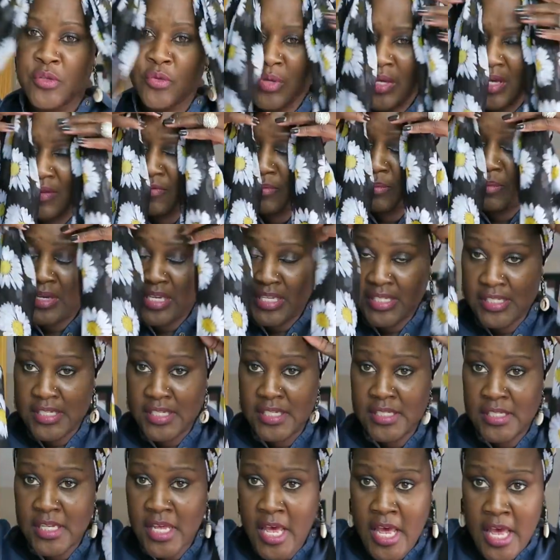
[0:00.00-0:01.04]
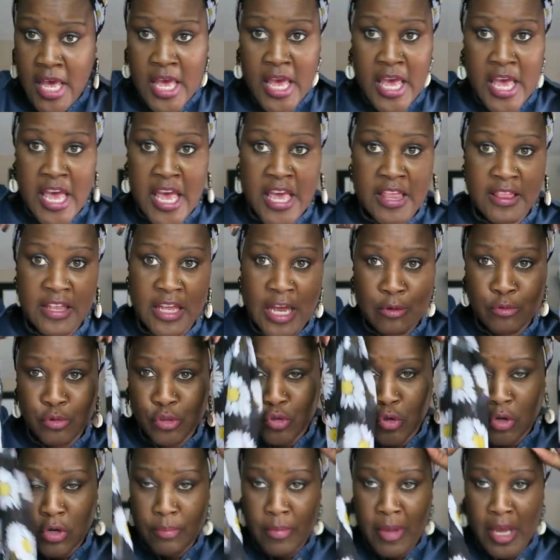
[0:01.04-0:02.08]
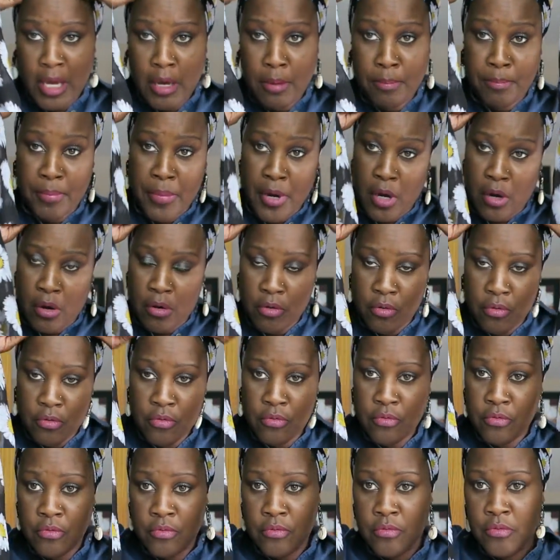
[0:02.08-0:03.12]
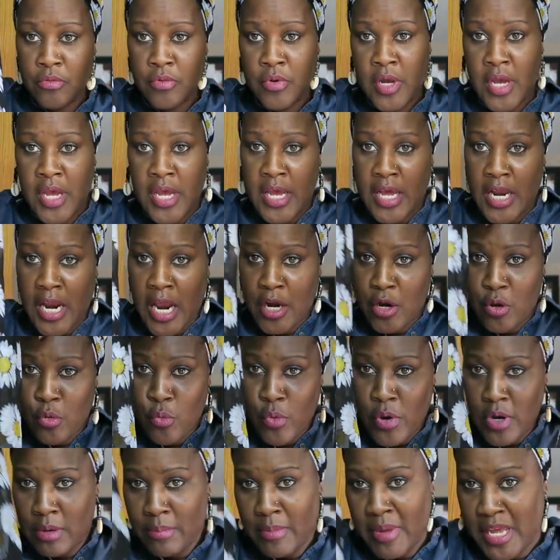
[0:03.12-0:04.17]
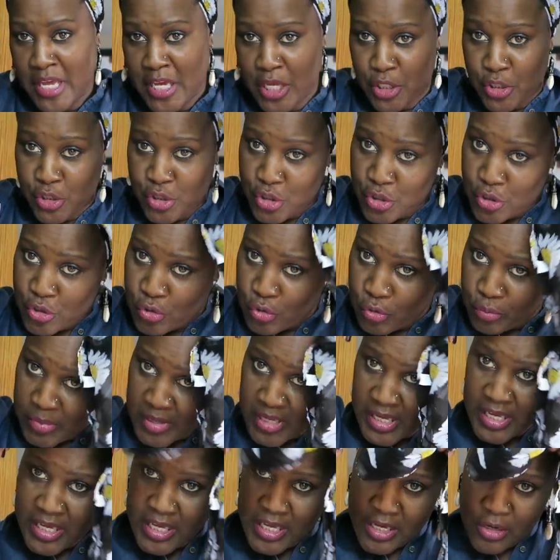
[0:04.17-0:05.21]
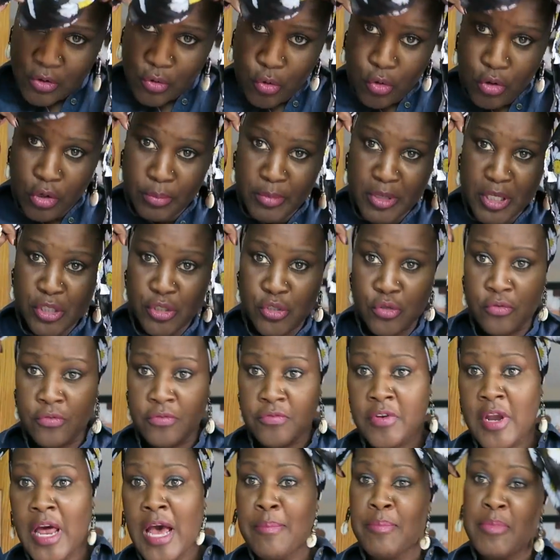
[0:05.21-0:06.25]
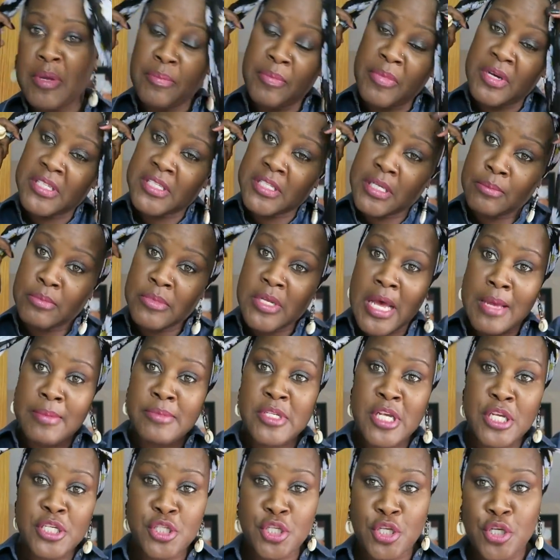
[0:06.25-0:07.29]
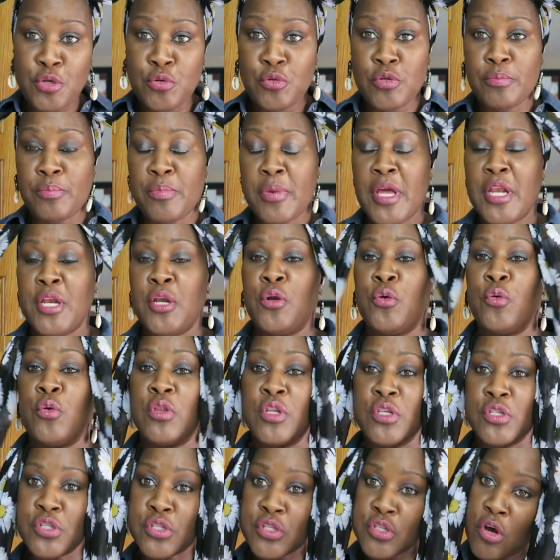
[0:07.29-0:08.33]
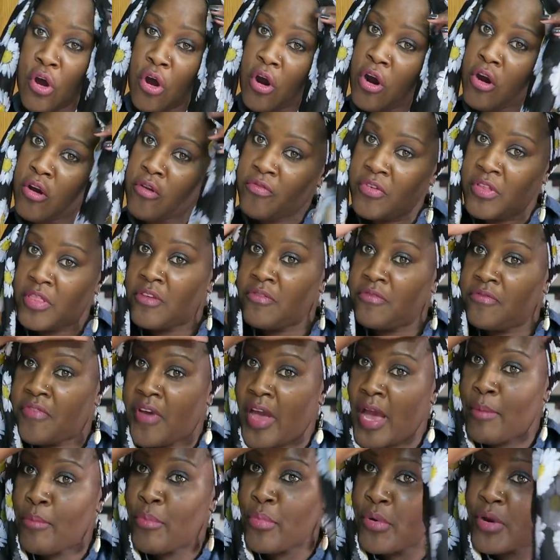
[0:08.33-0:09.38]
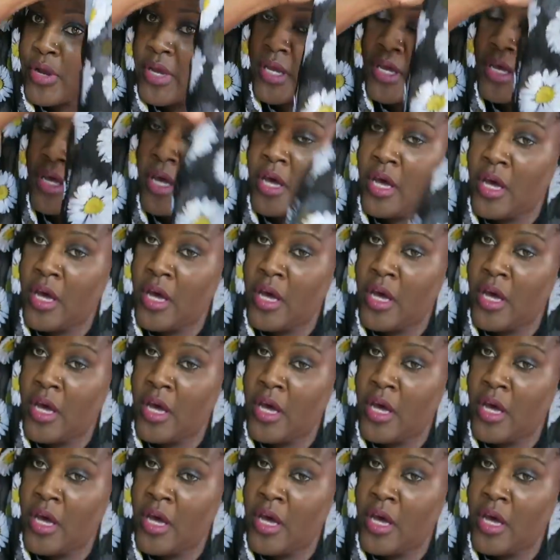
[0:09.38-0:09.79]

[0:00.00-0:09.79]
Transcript: 2 even pieces. And then I'm just going to make a bow. And I don't want to make it too big or to be too floppy, but sometimes that's cute depending on the scarf and the fabric